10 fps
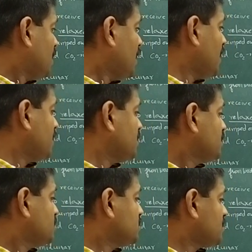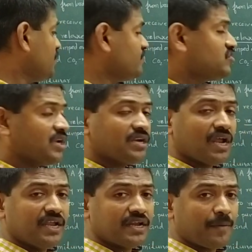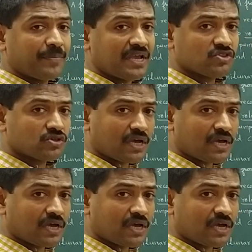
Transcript: And this lymph generally it appears